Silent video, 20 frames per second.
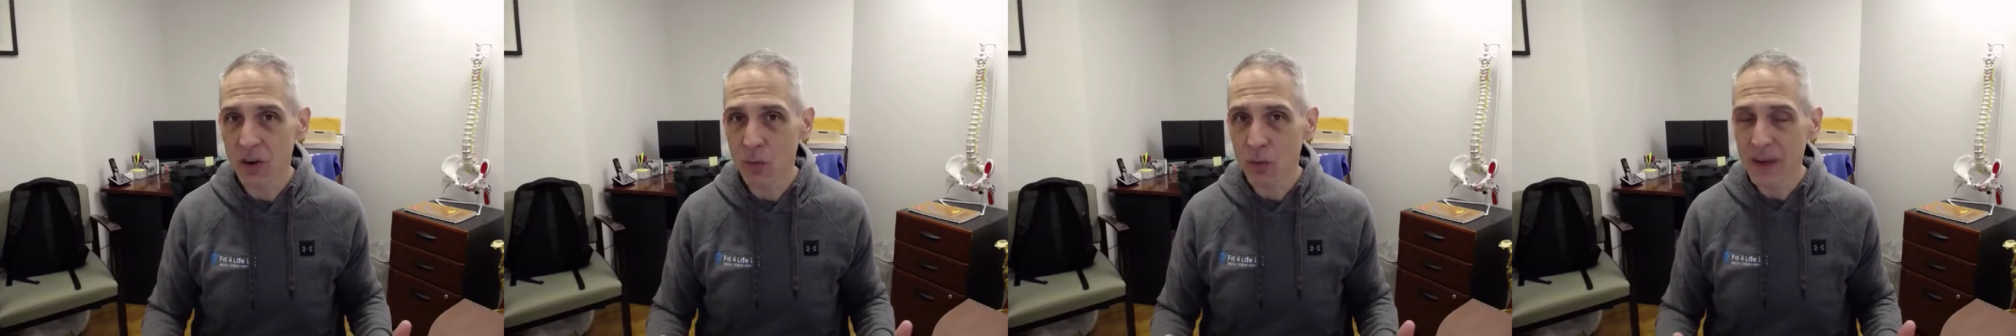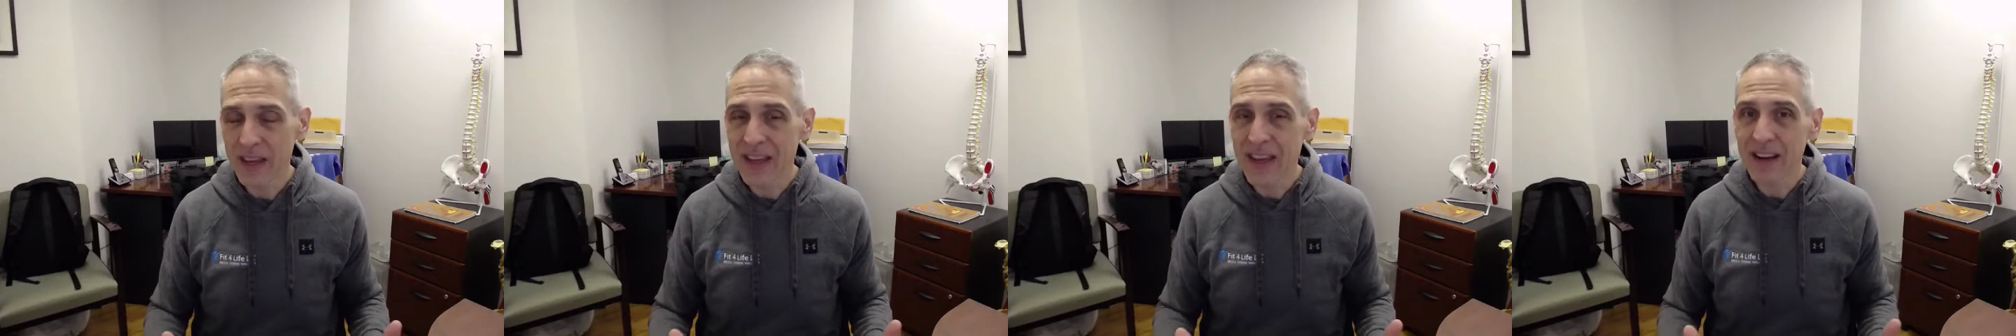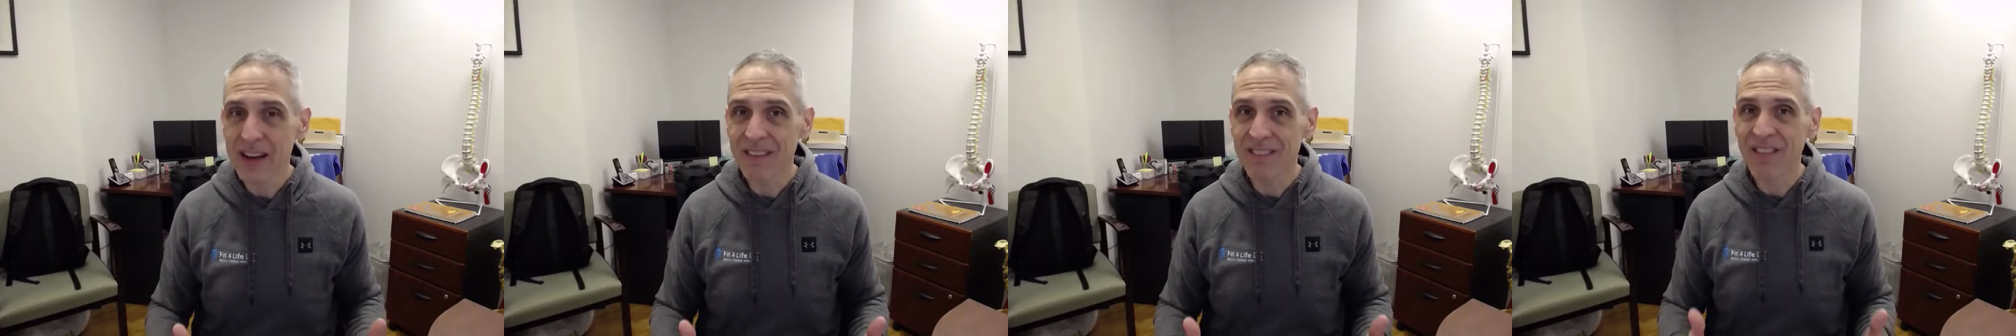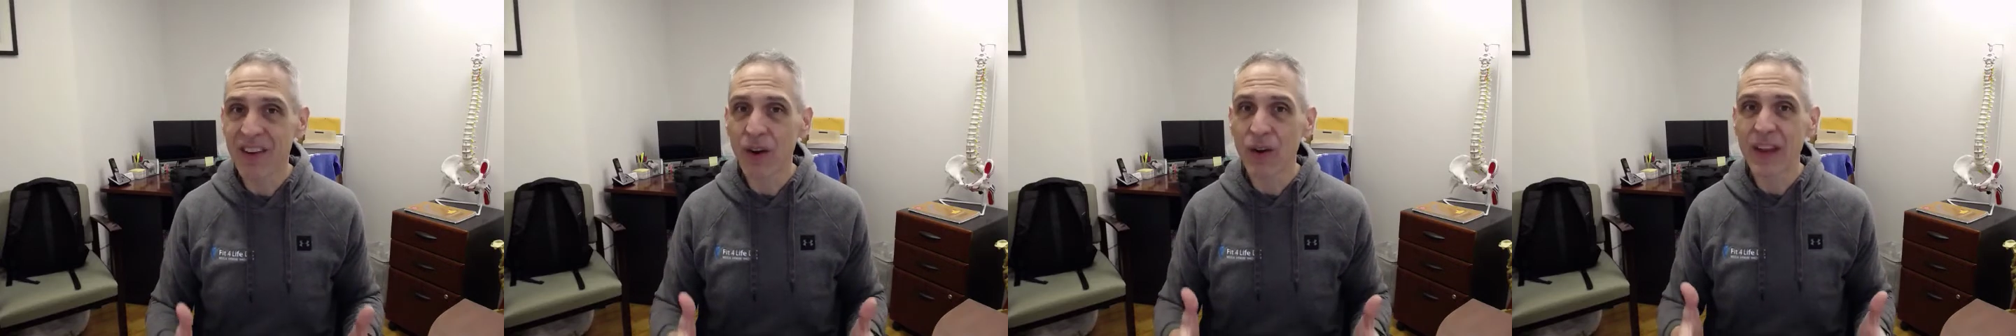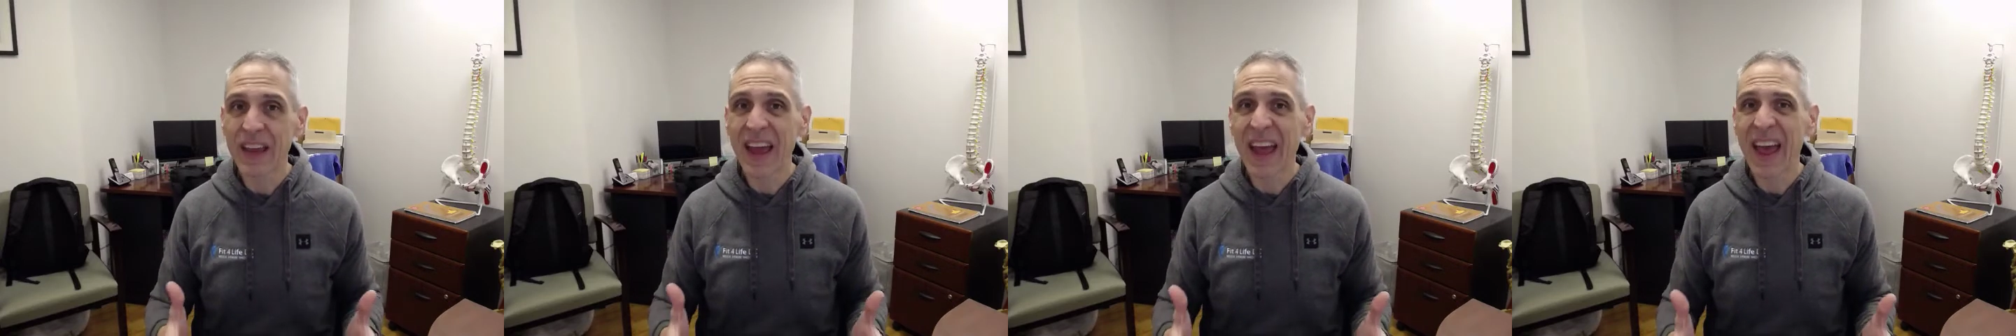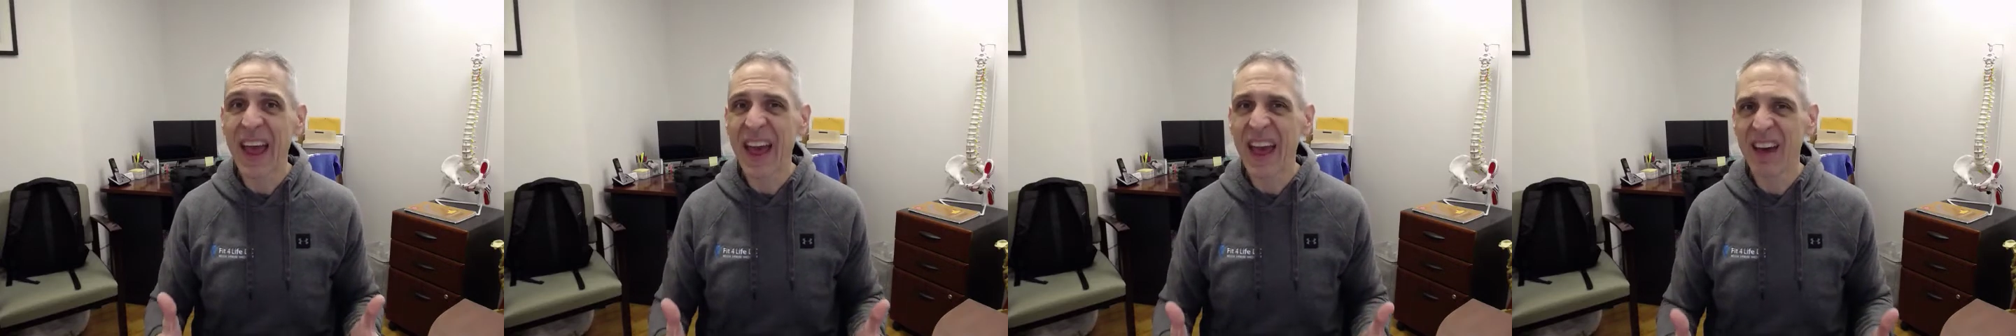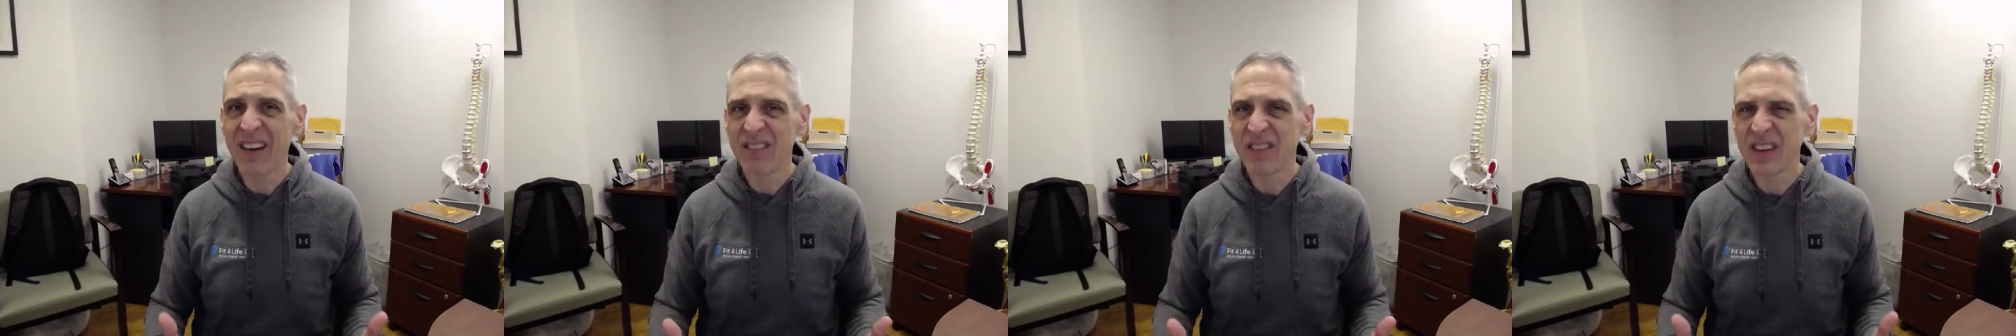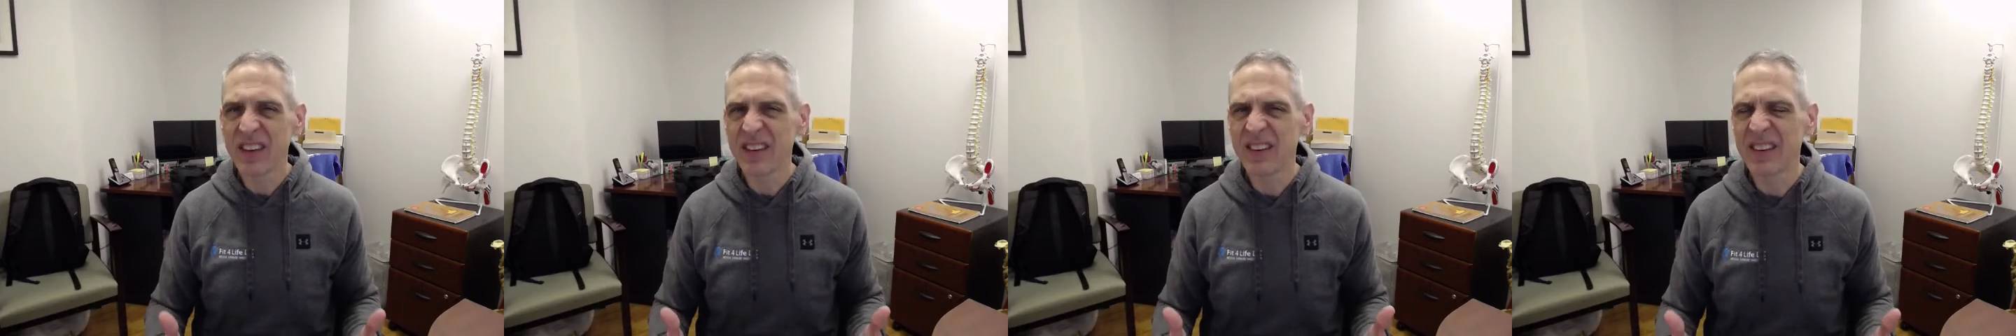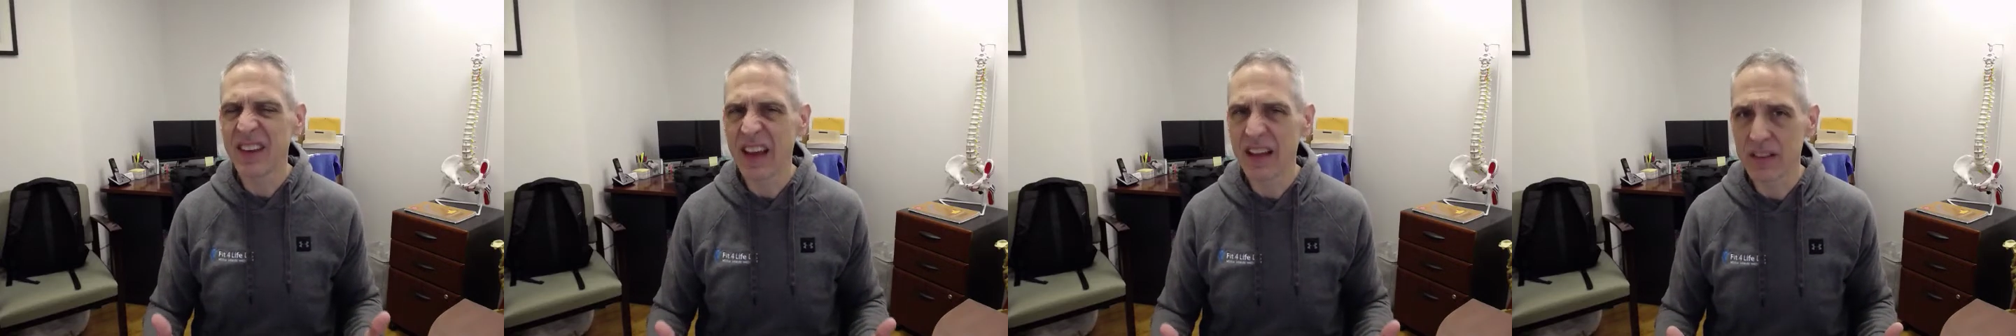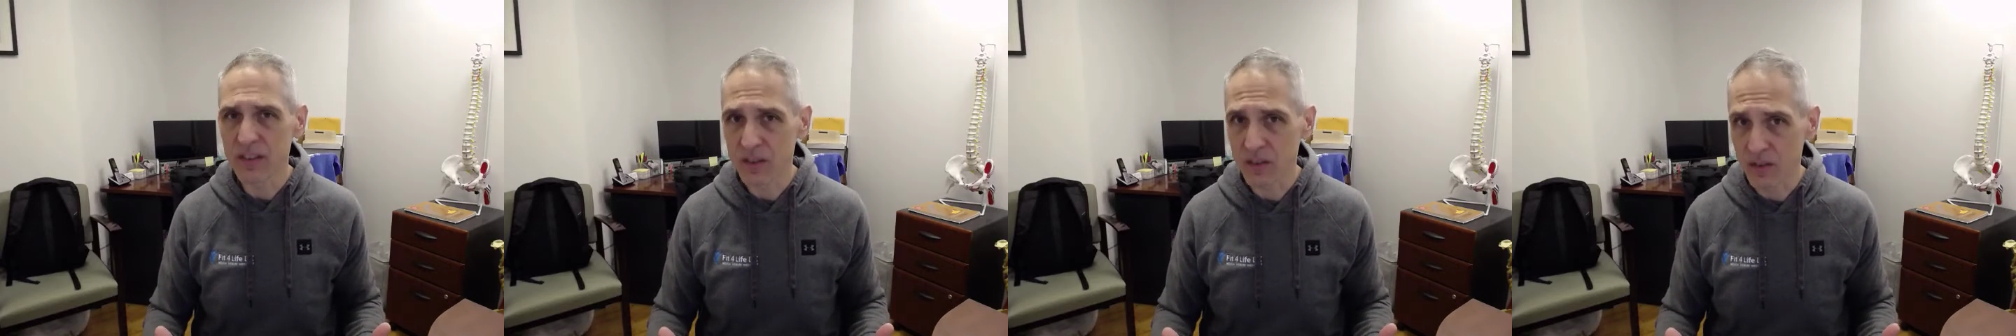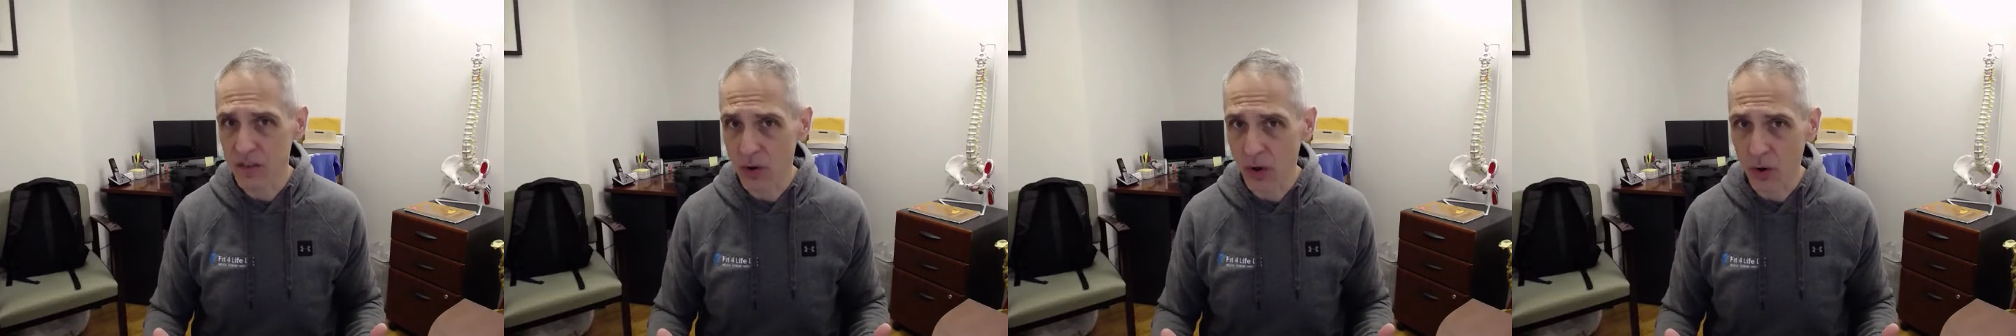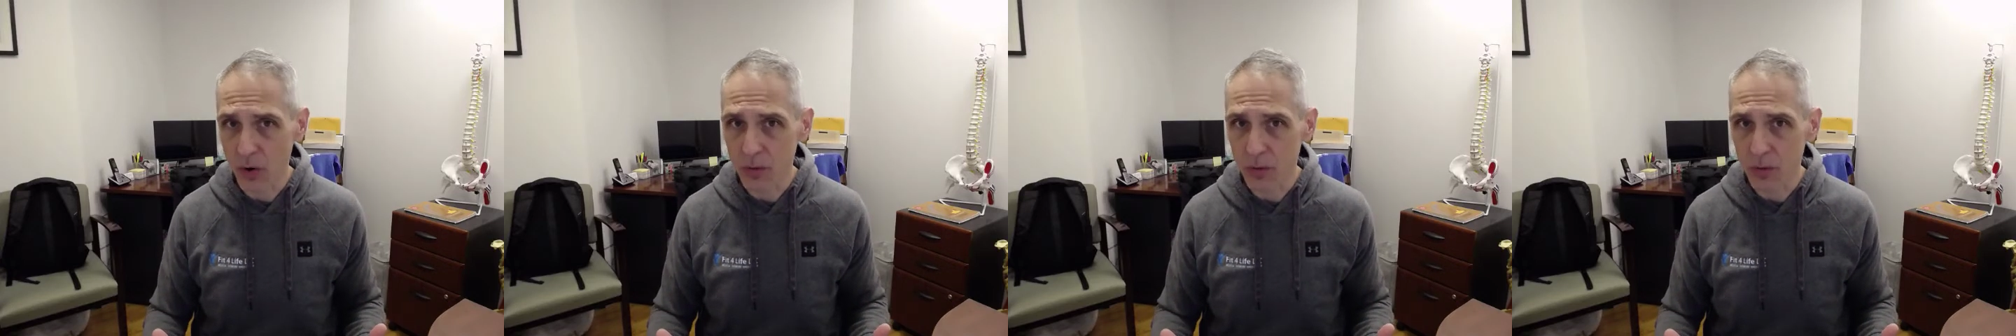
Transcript: we get a very heavy, dense snow,